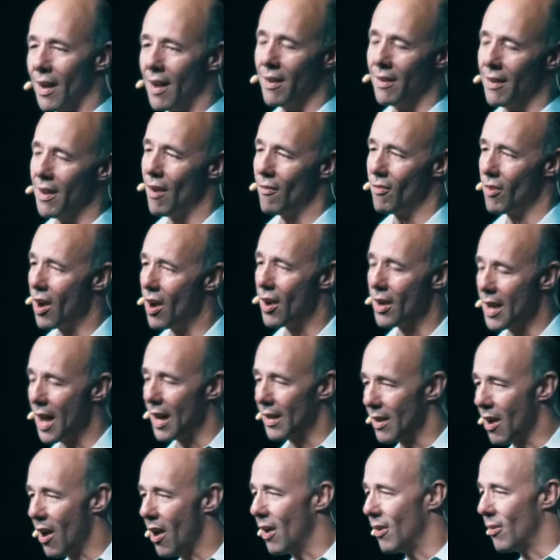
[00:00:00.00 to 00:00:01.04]
I've learned
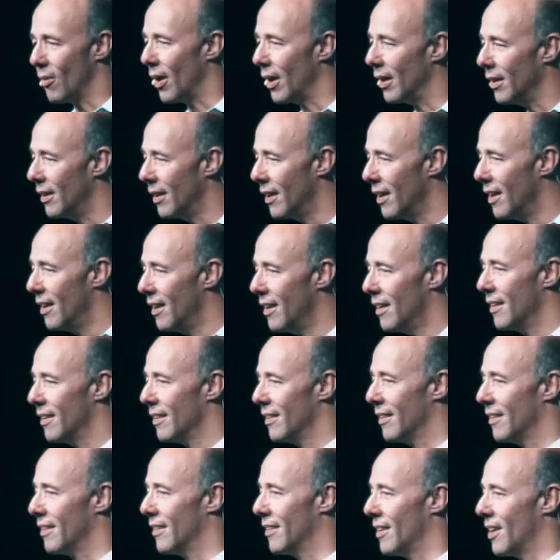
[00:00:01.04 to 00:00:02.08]
that the hard way.
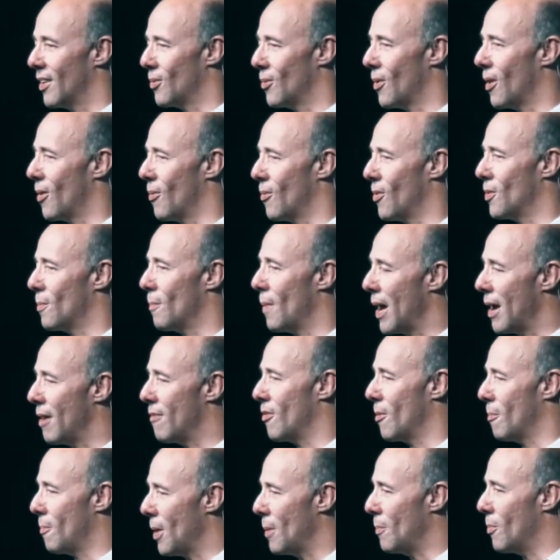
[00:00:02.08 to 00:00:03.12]
This world was made
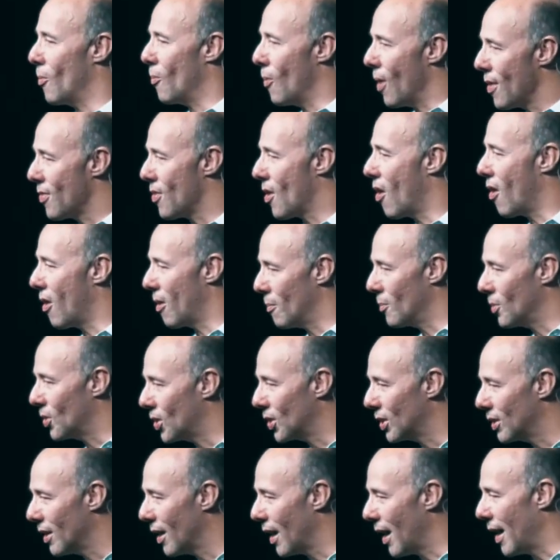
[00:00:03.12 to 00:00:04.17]
for people with arms,
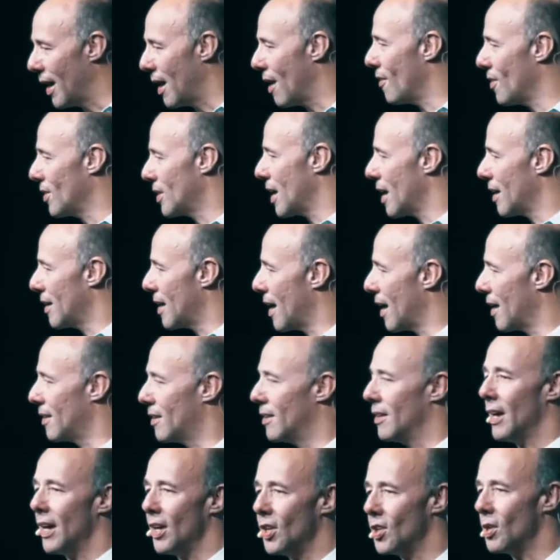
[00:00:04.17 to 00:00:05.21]
and everything that
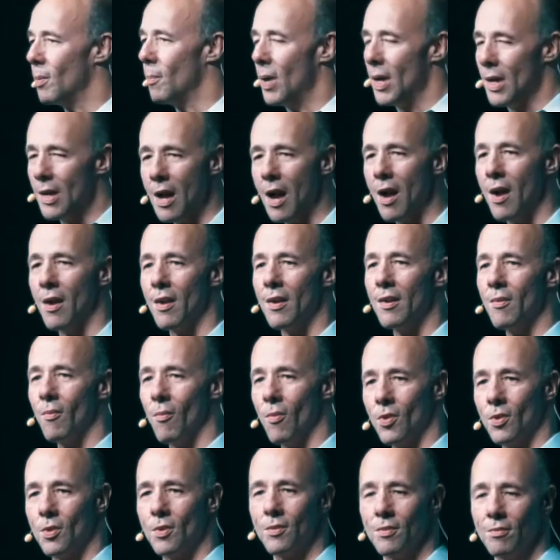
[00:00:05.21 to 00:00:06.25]
needs to be done
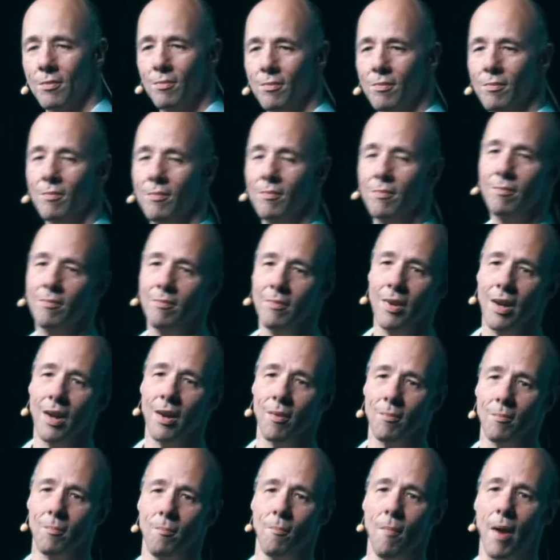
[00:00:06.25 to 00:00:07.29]
was, you
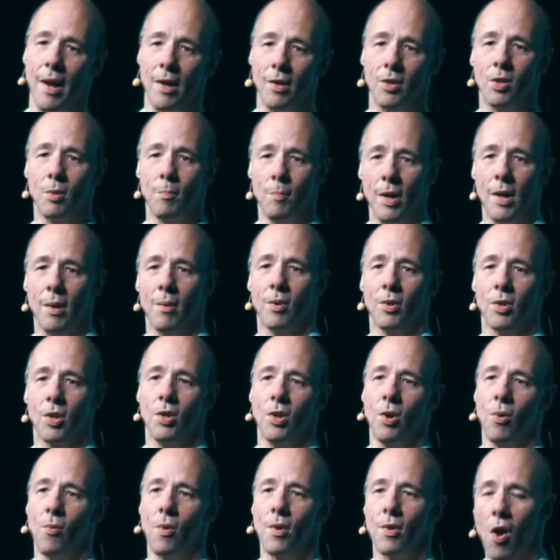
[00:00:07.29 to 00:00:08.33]
know, made to be able to
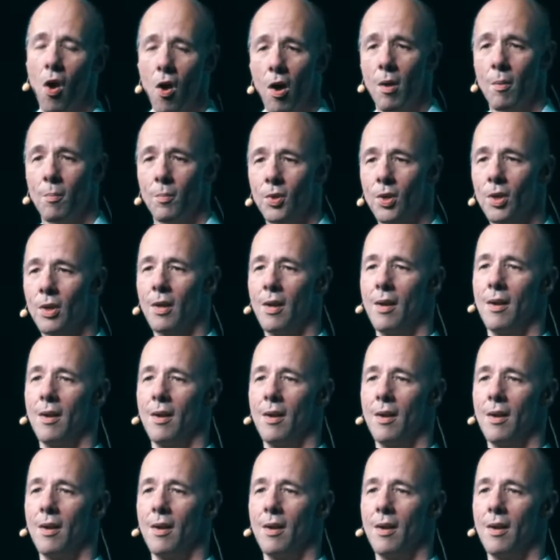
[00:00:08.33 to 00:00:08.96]
do with arms.